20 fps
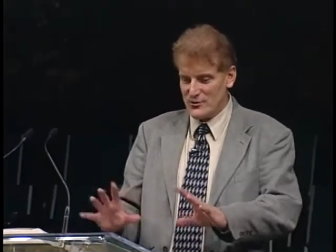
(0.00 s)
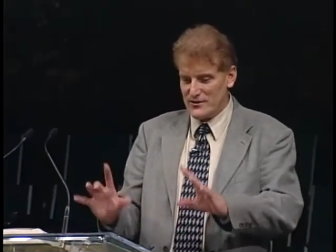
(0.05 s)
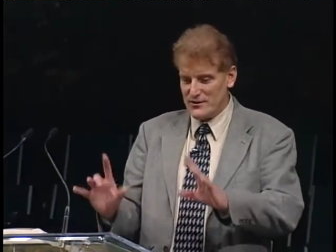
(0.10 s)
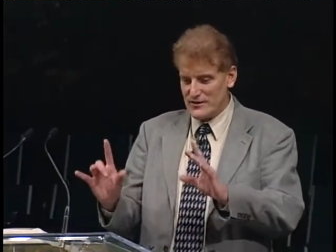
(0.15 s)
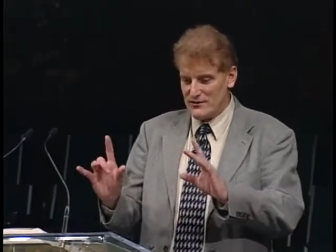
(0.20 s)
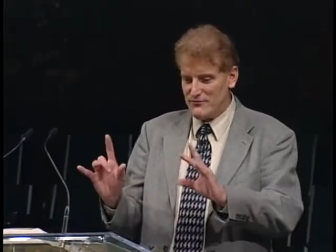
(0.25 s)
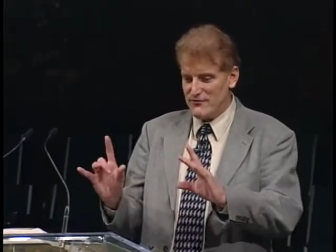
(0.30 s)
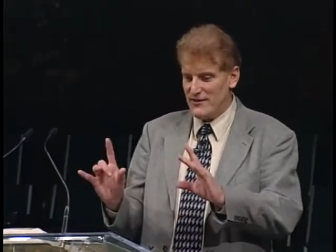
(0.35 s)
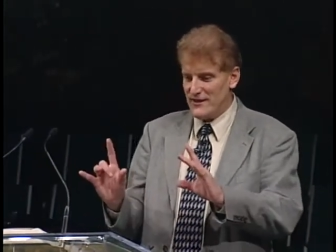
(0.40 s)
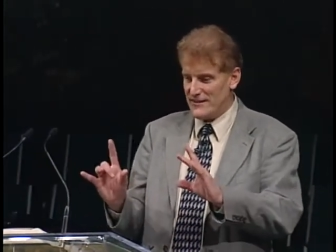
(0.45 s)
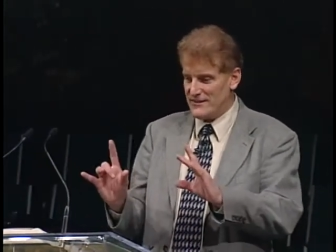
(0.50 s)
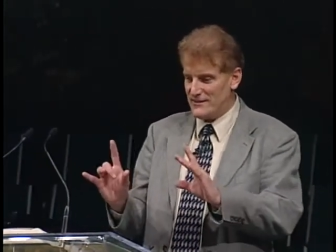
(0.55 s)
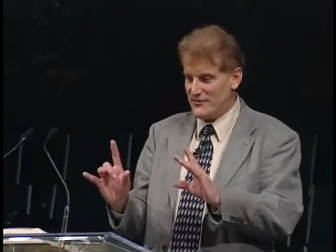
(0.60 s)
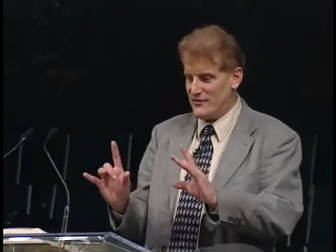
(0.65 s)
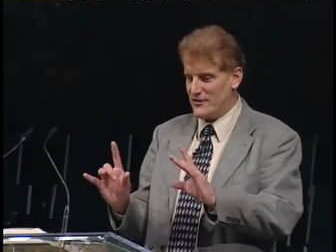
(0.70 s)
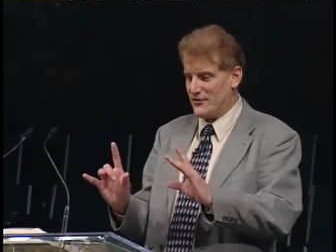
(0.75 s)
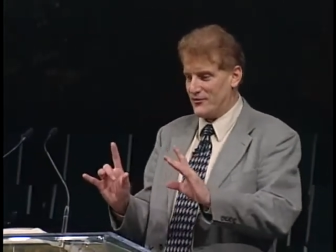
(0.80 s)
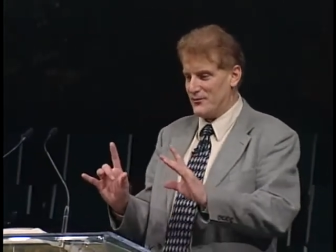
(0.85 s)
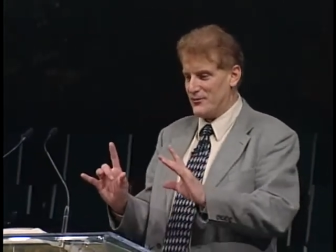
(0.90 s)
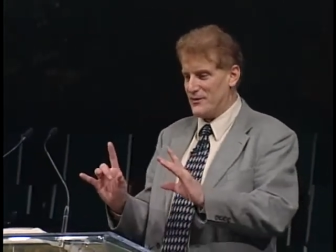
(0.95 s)
I want to define
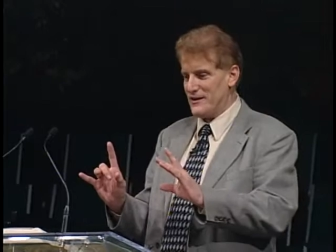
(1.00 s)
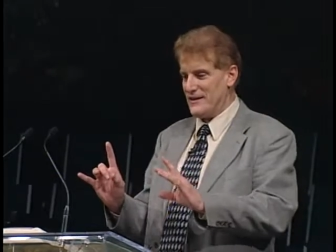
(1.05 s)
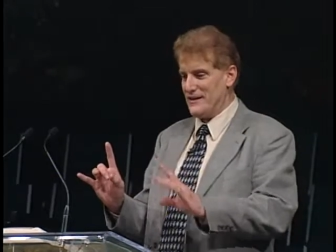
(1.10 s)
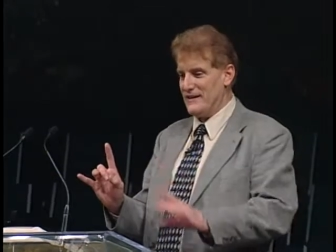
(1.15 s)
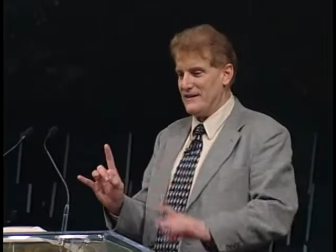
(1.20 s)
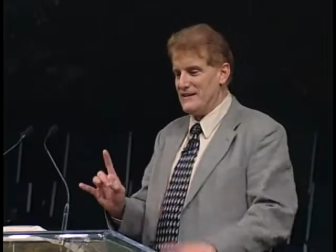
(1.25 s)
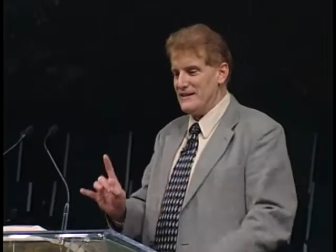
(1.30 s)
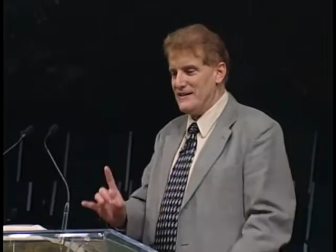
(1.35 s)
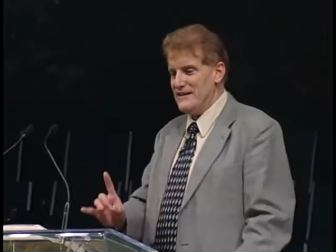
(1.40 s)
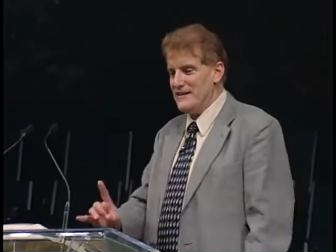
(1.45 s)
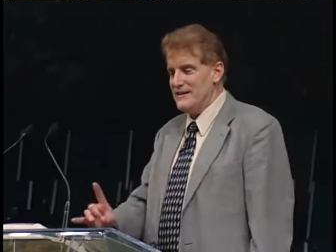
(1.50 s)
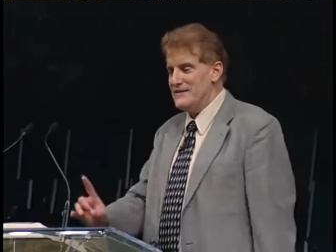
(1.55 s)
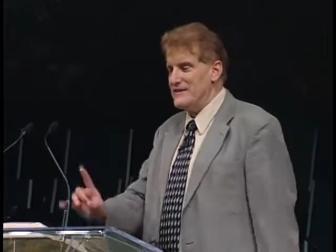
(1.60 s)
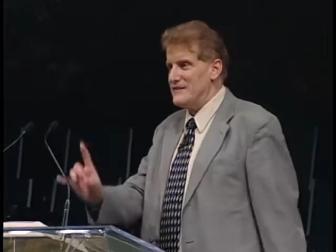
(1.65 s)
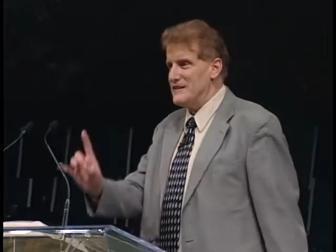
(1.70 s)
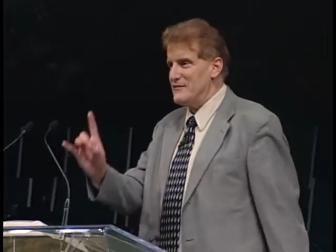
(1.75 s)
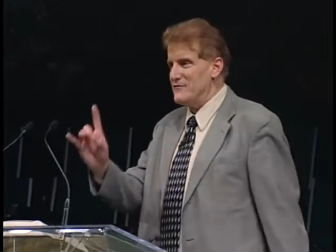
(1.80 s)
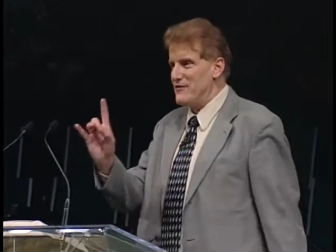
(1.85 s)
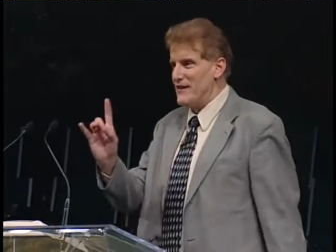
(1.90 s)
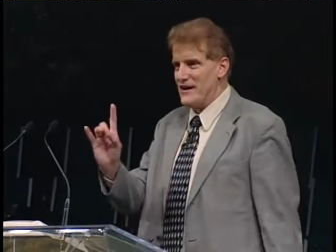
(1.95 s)
it this way
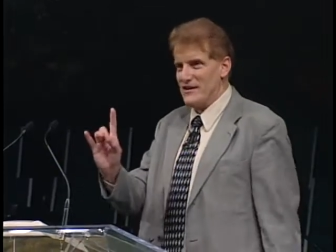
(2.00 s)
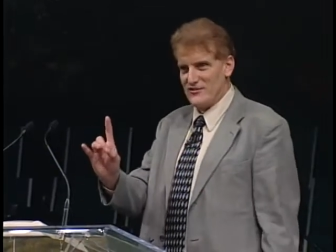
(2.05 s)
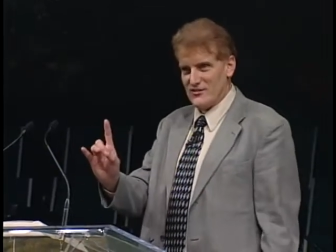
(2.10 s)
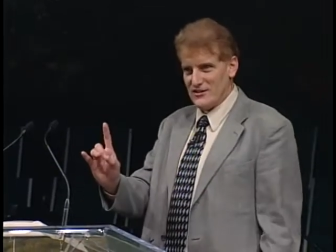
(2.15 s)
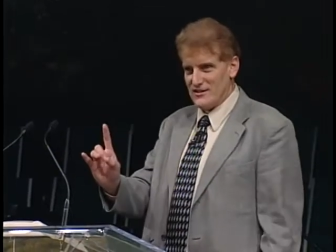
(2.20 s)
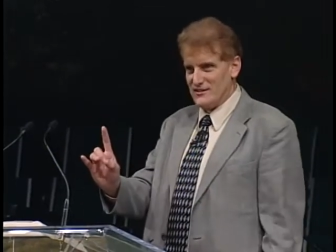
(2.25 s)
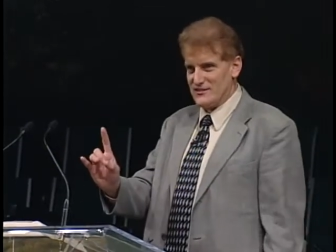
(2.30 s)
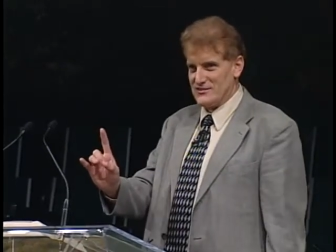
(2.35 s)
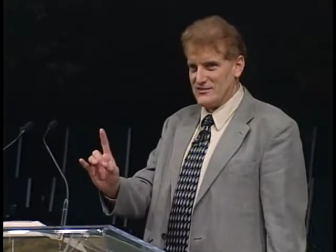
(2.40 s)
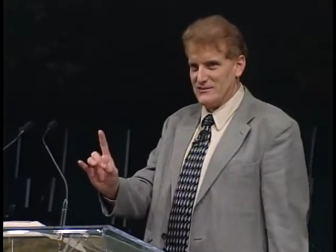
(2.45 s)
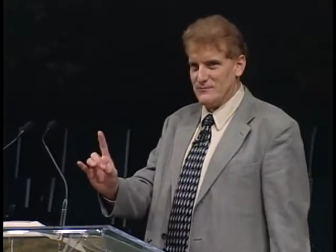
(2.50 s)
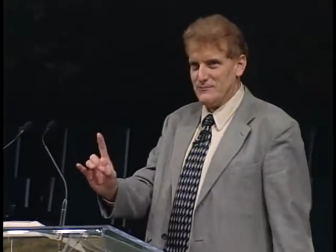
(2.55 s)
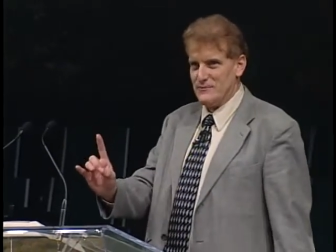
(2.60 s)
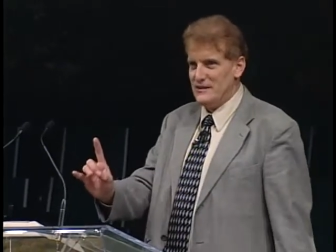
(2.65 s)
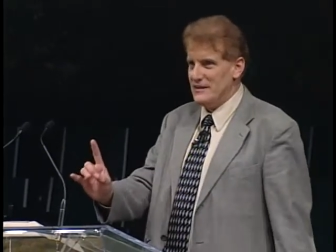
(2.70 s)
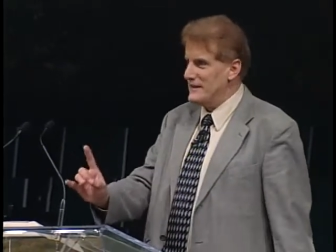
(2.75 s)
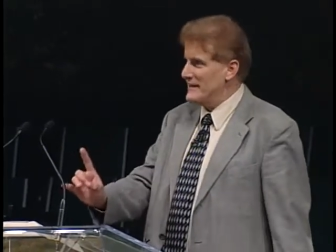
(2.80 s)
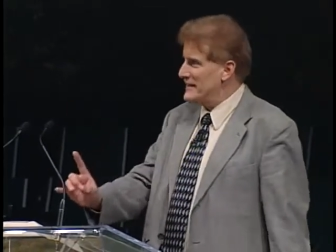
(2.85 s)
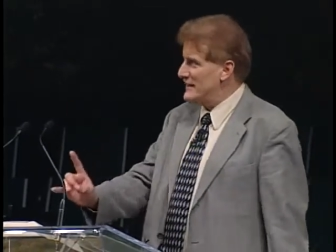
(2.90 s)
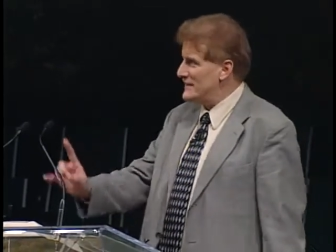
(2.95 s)
that
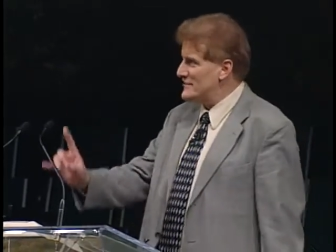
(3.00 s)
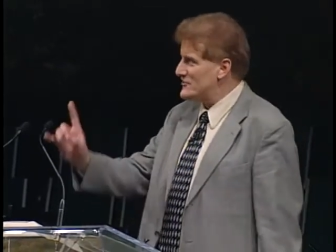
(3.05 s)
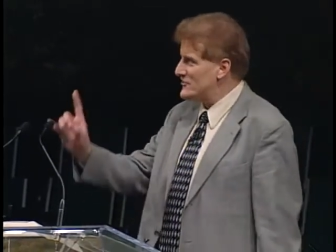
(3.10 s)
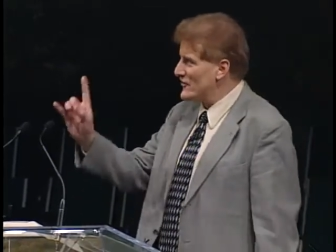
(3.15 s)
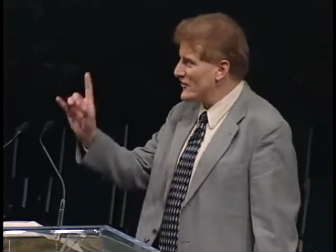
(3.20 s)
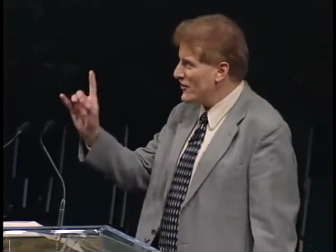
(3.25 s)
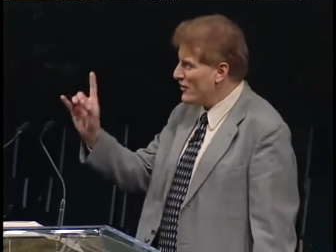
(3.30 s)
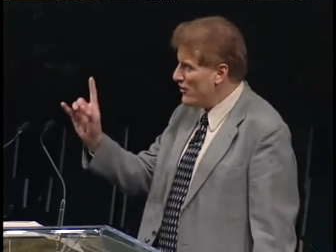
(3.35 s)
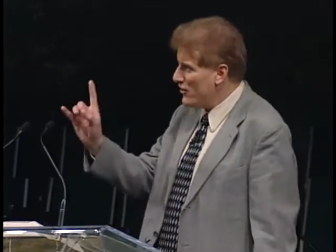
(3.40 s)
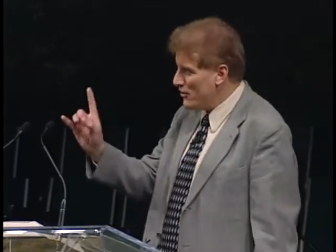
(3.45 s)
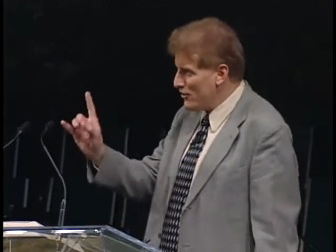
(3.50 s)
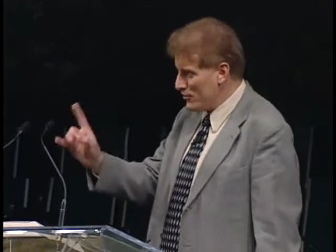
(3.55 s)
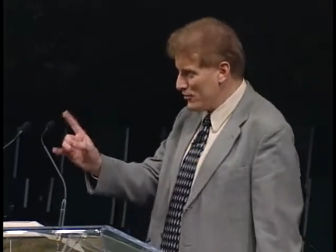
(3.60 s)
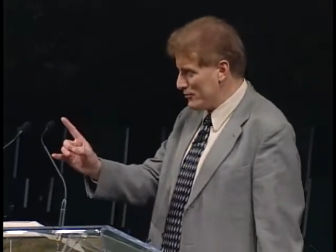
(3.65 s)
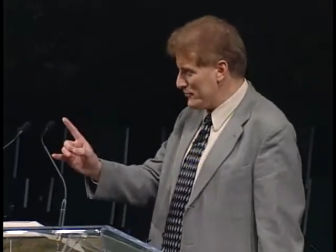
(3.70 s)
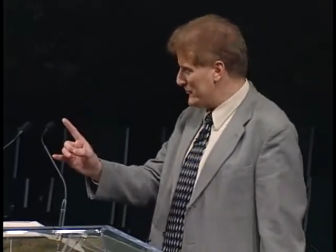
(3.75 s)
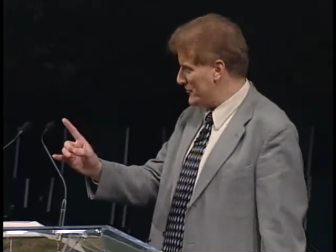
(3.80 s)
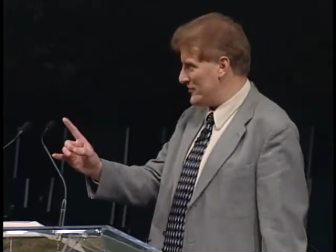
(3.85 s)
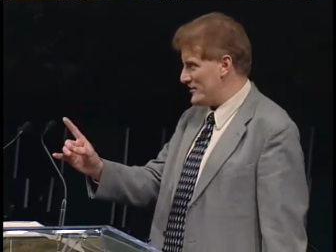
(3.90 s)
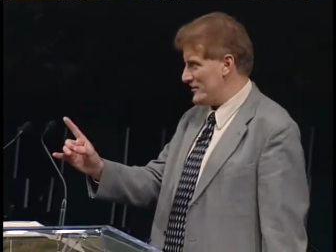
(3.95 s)
evangelism is the
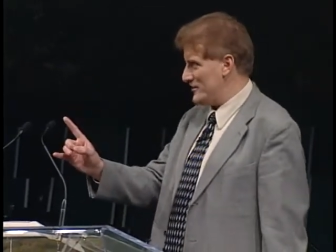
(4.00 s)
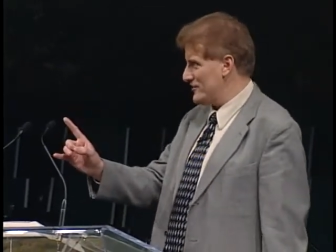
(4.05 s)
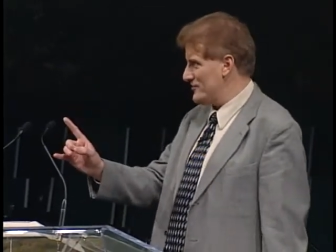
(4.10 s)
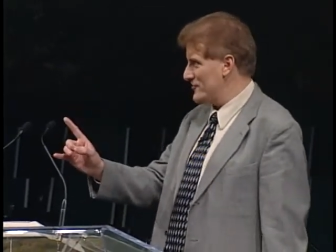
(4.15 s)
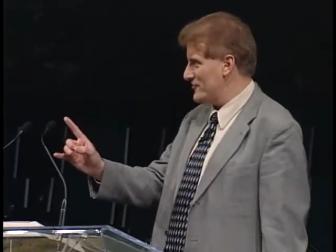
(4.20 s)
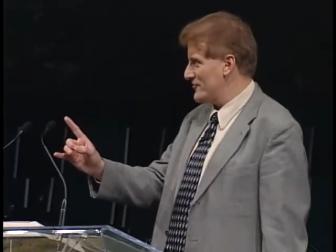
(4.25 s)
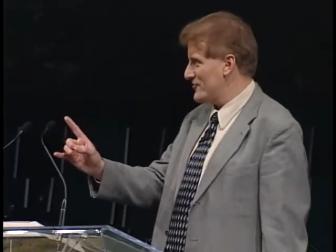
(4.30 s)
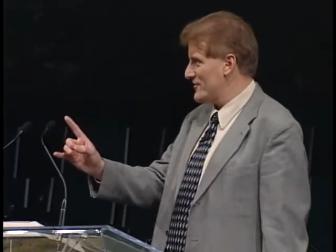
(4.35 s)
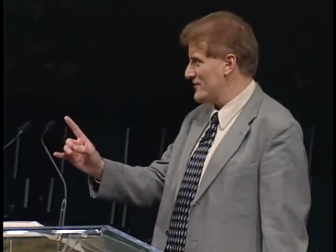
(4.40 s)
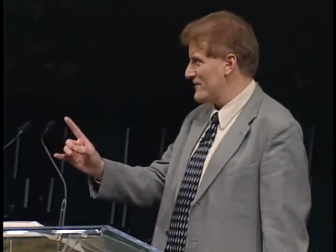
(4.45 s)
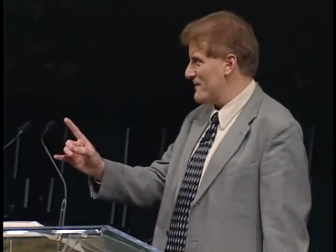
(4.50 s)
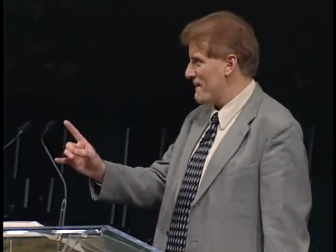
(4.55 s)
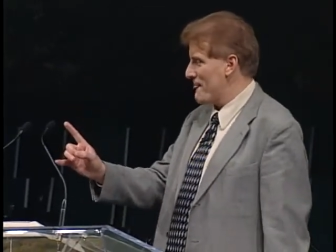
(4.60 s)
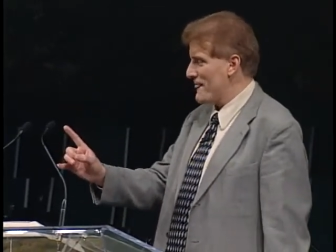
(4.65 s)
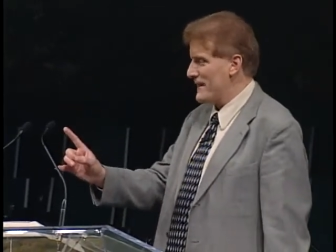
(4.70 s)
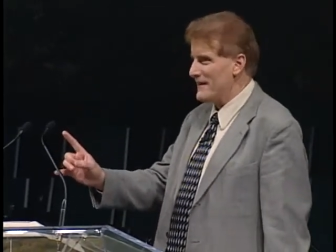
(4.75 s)
whole church